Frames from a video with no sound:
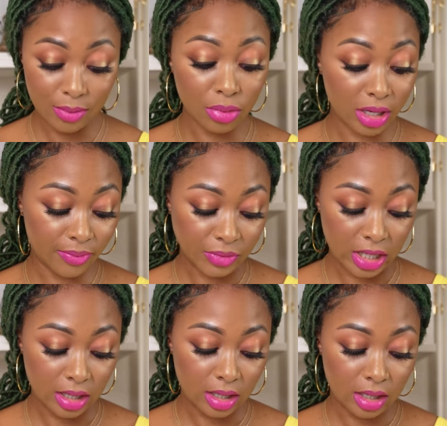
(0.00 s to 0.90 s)
But
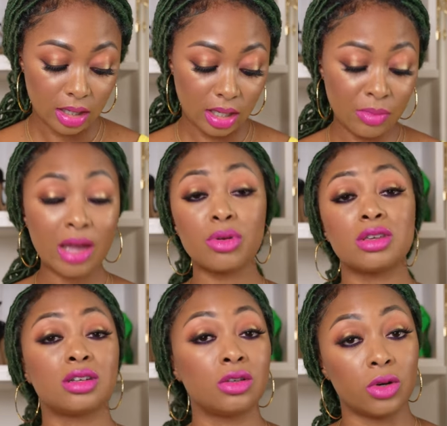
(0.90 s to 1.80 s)
in my
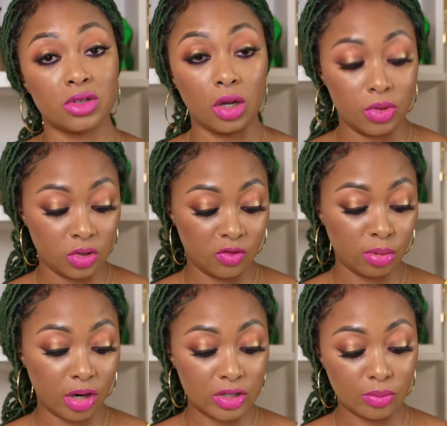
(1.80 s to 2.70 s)
opinion, Dior is always
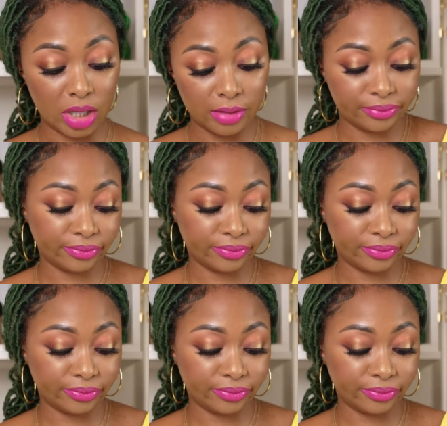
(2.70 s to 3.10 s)
price. but